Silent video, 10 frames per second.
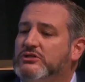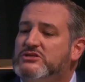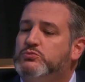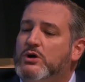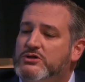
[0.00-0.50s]
So
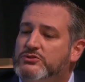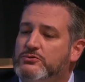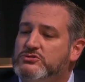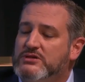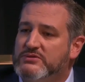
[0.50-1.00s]
let's walk
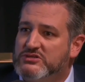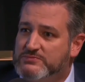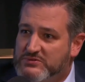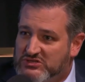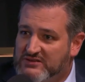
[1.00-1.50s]
through some of the
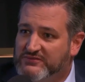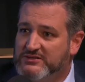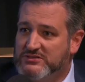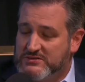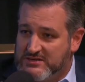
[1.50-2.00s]

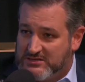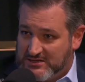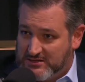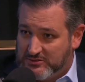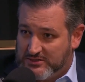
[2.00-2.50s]
specifics and
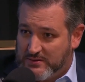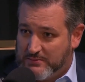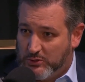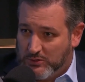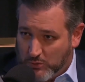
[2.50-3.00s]
details. And
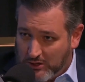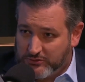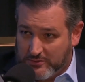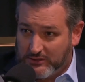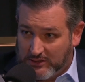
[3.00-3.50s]
we're going to
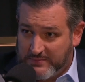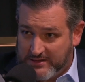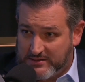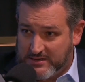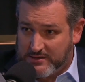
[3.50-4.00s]
walk through in a
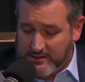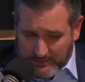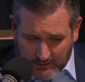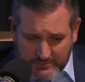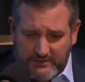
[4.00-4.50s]

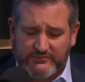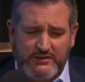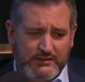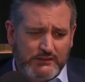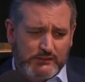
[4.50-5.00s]
little bit of
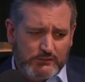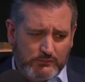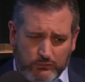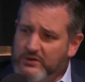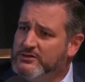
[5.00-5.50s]

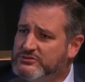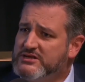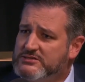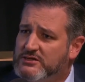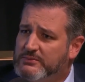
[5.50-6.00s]
real
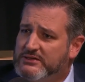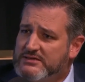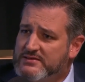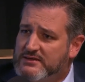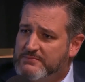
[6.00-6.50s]
detail,
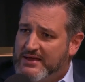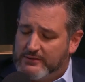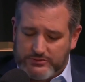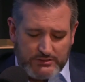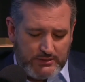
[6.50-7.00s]
because I think it
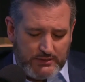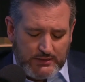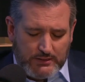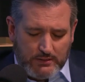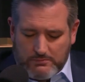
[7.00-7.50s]
matters.
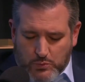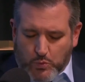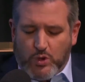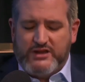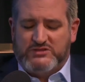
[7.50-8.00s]

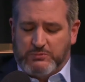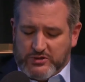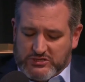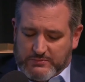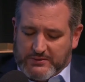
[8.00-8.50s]
What is
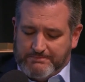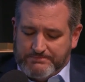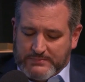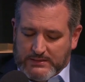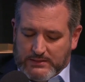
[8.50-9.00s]
Burisma?
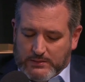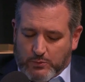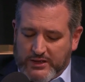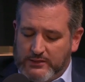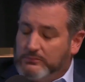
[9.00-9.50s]

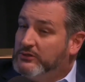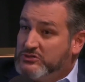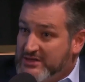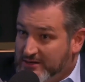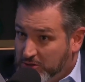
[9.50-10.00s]
Well,
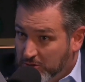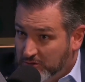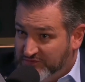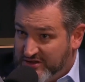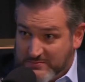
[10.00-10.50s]
Lieutenant
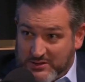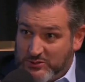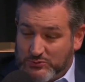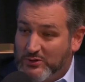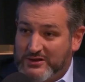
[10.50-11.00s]
Colonel Vindman,
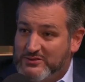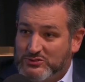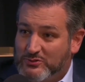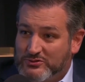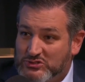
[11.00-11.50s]
who's one of
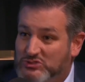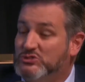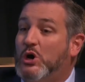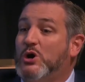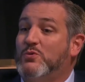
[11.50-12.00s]
the sort of
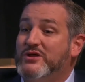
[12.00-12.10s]
star